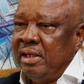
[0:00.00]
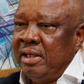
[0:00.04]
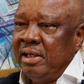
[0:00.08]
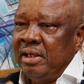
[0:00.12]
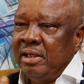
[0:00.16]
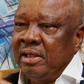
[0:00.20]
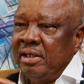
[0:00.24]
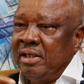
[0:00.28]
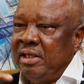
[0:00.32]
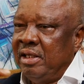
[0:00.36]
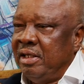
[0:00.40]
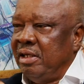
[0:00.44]

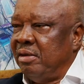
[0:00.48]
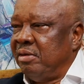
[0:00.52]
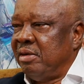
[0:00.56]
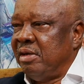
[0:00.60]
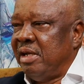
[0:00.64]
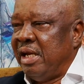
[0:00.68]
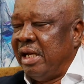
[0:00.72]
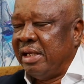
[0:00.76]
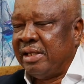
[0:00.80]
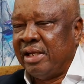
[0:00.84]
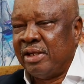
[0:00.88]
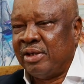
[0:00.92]
the
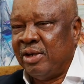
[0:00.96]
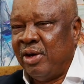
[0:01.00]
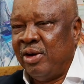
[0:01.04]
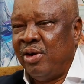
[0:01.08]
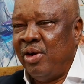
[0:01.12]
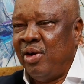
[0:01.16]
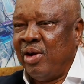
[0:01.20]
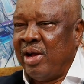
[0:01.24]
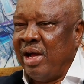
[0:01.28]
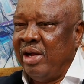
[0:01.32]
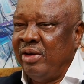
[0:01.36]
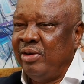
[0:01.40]
greatest honor you
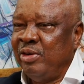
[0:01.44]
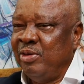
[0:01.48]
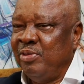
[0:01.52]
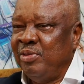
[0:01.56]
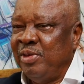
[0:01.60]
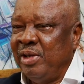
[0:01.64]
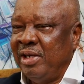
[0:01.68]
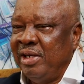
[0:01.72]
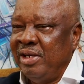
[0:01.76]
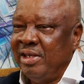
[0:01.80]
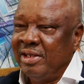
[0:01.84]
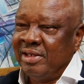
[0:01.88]
can do me in
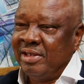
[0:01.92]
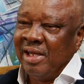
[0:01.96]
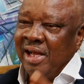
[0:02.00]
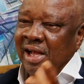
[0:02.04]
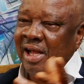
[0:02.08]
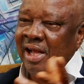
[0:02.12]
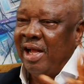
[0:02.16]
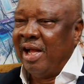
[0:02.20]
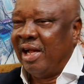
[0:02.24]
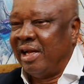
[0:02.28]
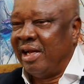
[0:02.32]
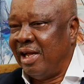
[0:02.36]
this
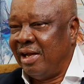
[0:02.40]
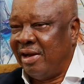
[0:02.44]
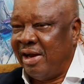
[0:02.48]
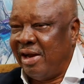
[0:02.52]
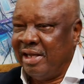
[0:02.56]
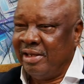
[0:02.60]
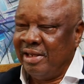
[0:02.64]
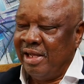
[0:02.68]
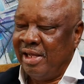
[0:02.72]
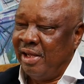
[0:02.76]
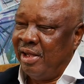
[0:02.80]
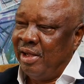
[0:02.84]

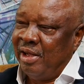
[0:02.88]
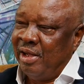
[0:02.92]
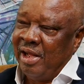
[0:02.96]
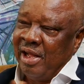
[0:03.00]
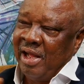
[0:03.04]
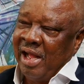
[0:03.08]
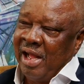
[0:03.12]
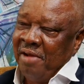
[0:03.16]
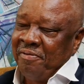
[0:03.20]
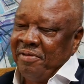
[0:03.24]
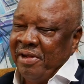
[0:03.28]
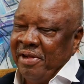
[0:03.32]

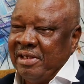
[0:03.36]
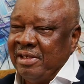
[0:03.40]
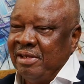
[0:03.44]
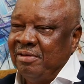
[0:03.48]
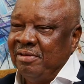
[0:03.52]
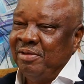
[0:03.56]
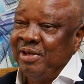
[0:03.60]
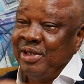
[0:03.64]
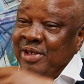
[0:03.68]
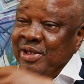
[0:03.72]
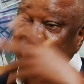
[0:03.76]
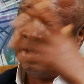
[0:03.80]
Afia TV
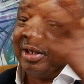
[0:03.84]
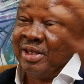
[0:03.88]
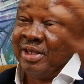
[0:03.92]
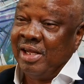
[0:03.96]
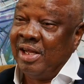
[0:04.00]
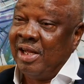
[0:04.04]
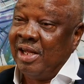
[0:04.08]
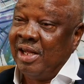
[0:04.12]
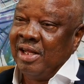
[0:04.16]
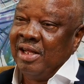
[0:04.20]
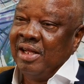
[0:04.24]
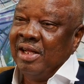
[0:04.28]
is to
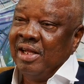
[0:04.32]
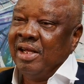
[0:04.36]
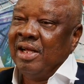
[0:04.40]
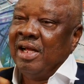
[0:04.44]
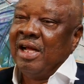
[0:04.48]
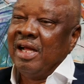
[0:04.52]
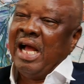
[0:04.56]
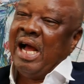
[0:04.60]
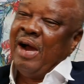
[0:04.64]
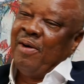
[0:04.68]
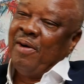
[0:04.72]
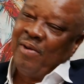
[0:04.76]
say,
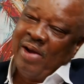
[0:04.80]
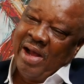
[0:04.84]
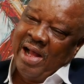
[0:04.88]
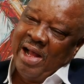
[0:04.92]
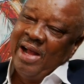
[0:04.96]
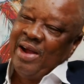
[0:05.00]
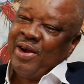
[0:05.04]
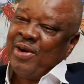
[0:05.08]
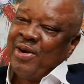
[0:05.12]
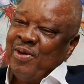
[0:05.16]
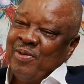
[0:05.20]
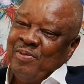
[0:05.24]
our
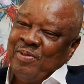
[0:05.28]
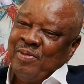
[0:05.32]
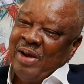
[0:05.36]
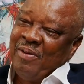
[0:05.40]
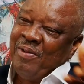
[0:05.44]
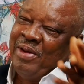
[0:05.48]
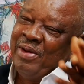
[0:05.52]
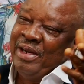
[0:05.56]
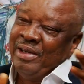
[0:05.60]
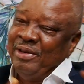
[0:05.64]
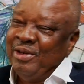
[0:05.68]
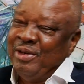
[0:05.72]
anchor, our
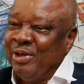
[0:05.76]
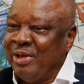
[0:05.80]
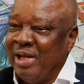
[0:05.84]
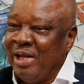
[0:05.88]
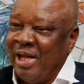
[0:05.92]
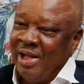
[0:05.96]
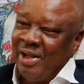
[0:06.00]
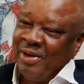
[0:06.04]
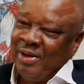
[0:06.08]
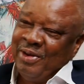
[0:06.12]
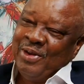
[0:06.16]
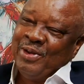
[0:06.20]
news
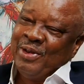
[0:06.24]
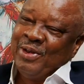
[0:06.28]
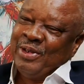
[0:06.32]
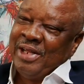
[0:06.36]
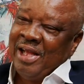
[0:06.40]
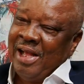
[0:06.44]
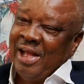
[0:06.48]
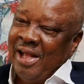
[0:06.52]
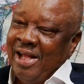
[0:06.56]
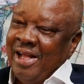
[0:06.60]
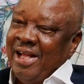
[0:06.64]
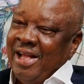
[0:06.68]

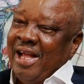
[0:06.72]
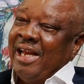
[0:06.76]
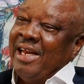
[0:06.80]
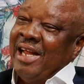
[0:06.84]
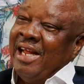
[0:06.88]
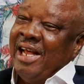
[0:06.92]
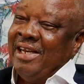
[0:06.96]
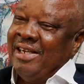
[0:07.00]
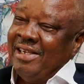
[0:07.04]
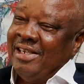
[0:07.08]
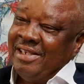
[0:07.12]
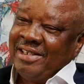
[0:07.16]

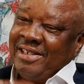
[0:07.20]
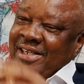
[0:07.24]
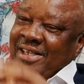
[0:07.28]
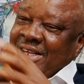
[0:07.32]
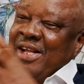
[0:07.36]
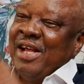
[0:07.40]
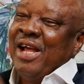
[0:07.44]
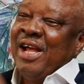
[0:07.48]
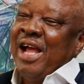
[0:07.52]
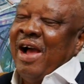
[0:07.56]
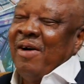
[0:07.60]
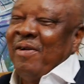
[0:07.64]
analyst,
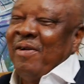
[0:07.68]
our